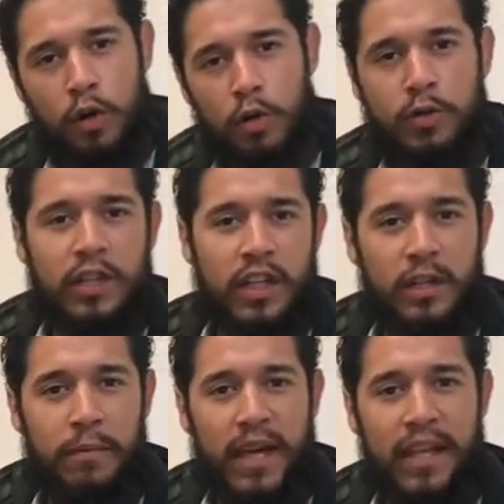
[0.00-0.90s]
who's
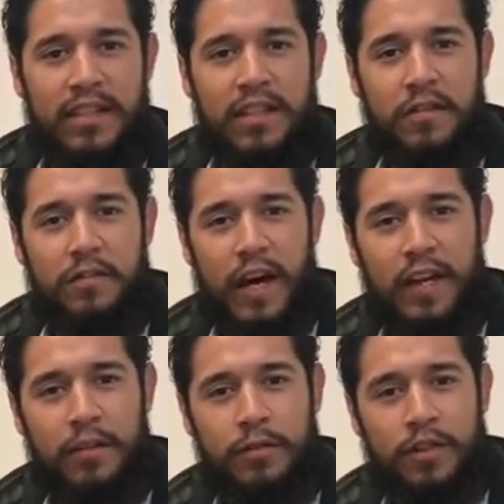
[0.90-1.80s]
gonna make it to the
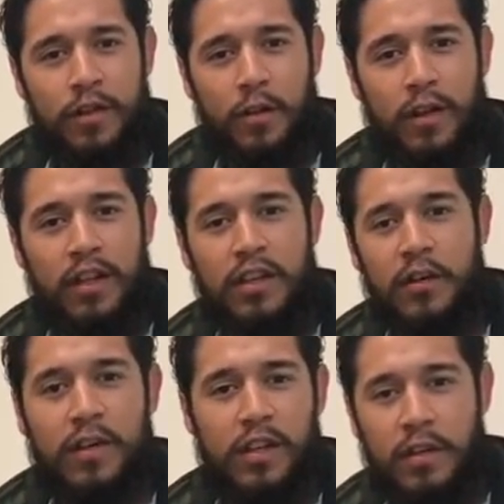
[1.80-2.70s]
finals,
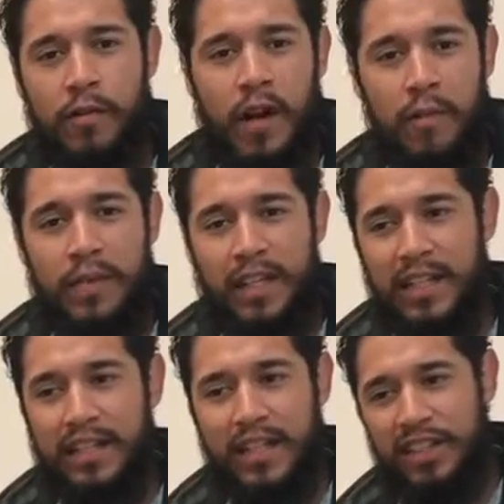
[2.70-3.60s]
year in and year out,
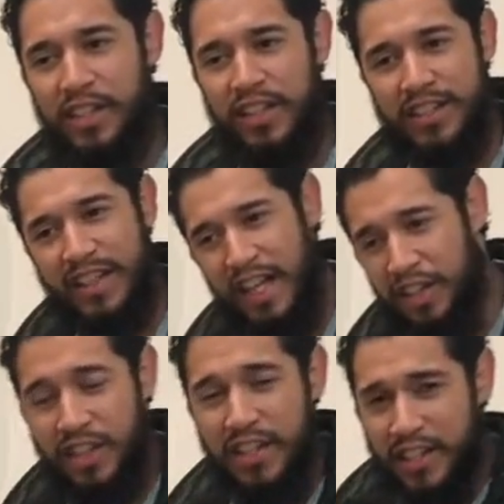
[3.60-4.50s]
because it's
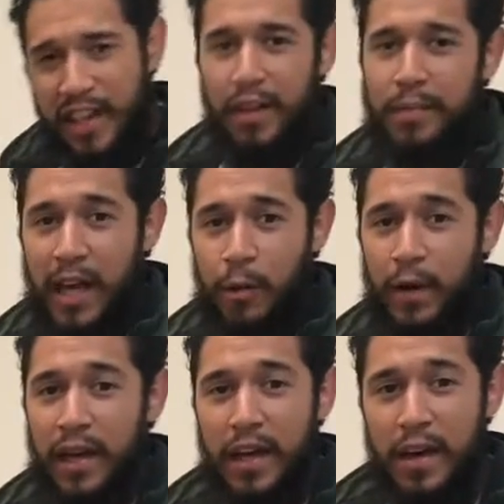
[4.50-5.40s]
just set up that
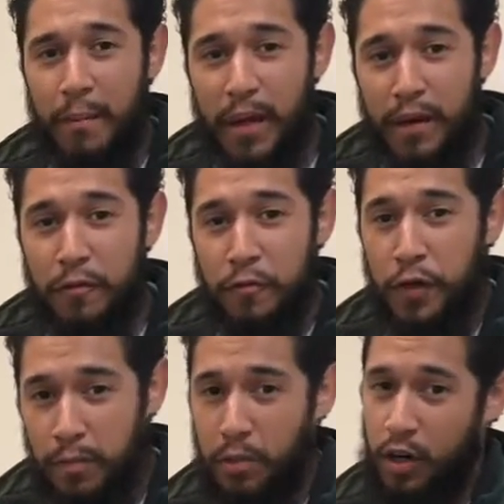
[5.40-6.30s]
way. But in
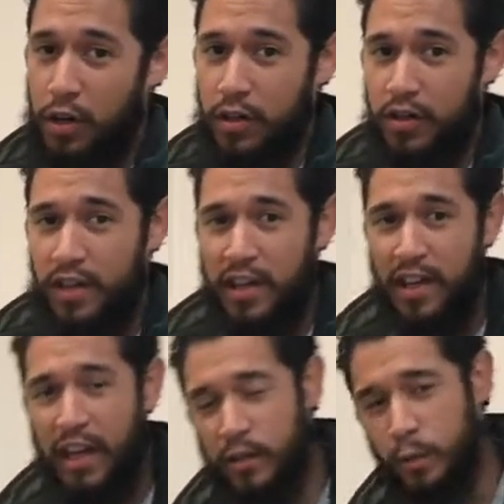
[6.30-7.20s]
football,
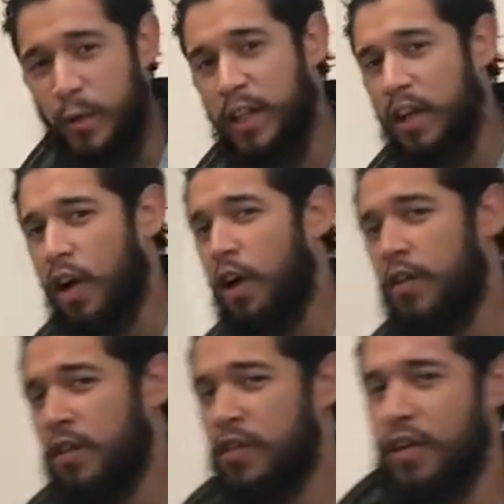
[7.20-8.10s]
it's really
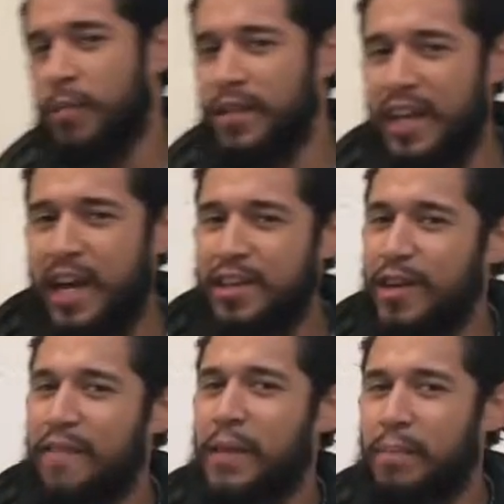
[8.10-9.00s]
hard to determine. Yeah,
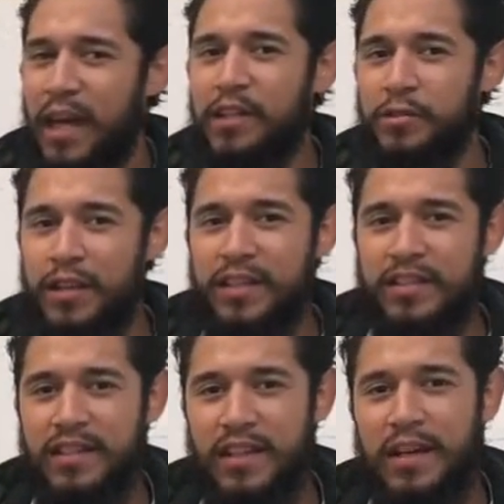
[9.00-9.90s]
you have the
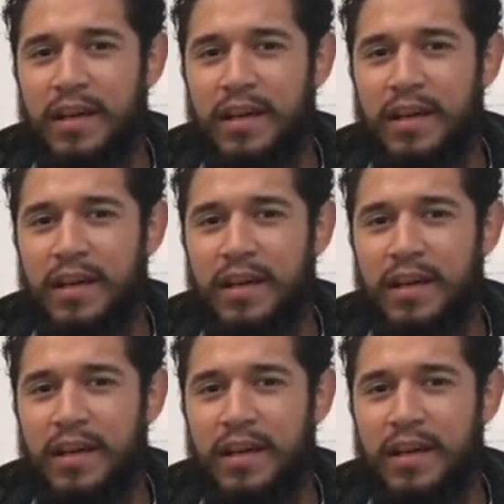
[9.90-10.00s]
Patriots,